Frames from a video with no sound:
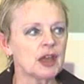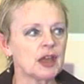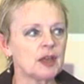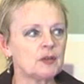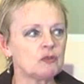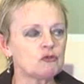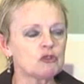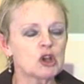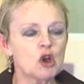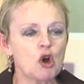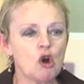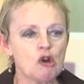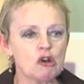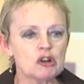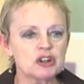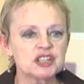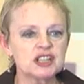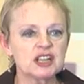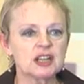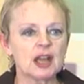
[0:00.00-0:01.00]

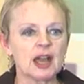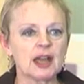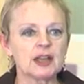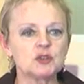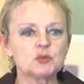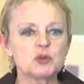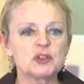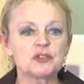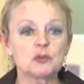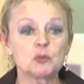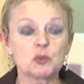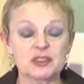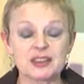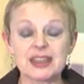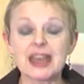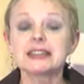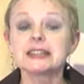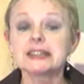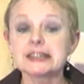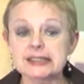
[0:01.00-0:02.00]
recording and with
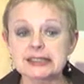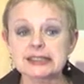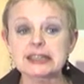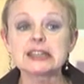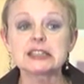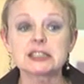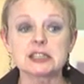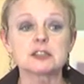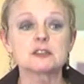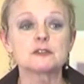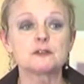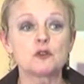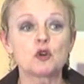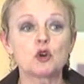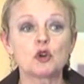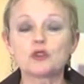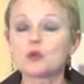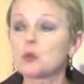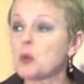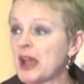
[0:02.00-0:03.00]
getting status
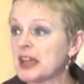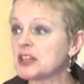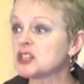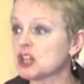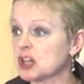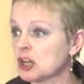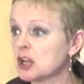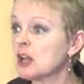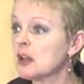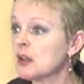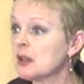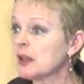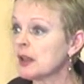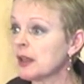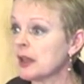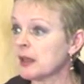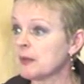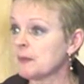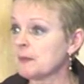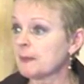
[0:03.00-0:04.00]
for the wider
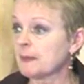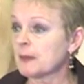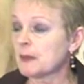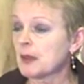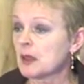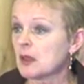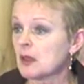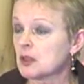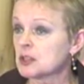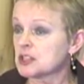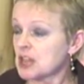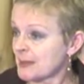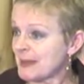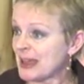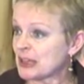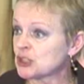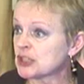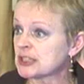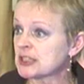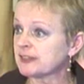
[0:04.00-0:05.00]

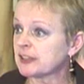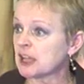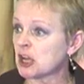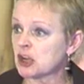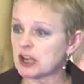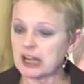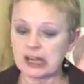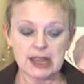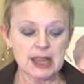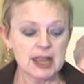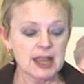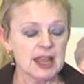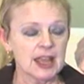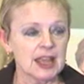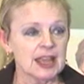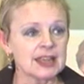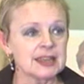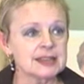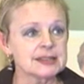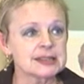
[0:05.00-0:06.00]
dimensions of learning
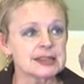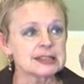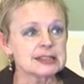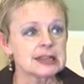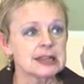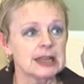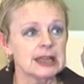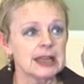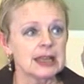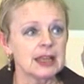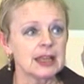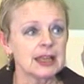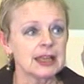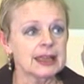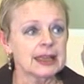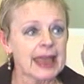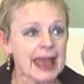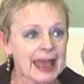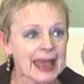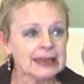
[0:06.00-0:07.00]
is that
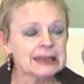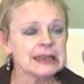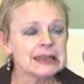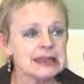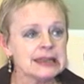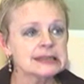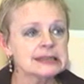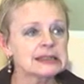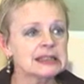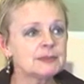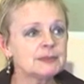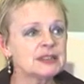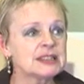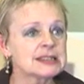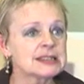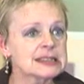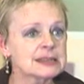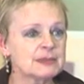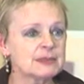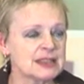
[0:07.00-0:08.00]
it can easily be
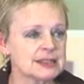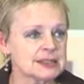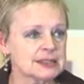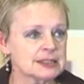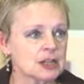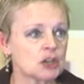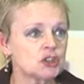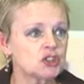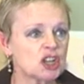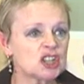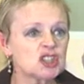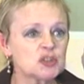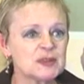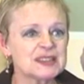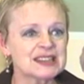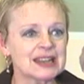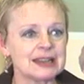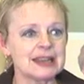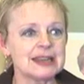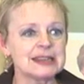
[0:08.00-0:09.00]
dismissed, our
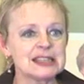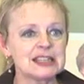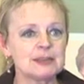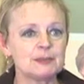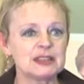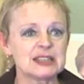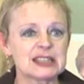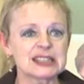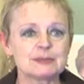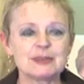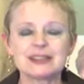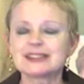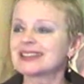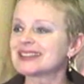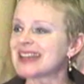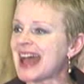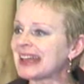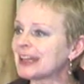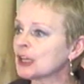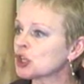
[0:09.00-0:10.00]
judgments can easily be dismissed
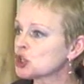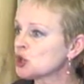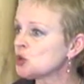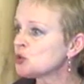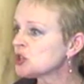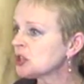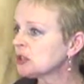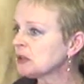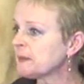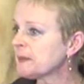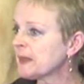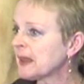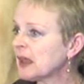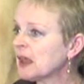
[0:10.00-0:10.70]
as anecdotal,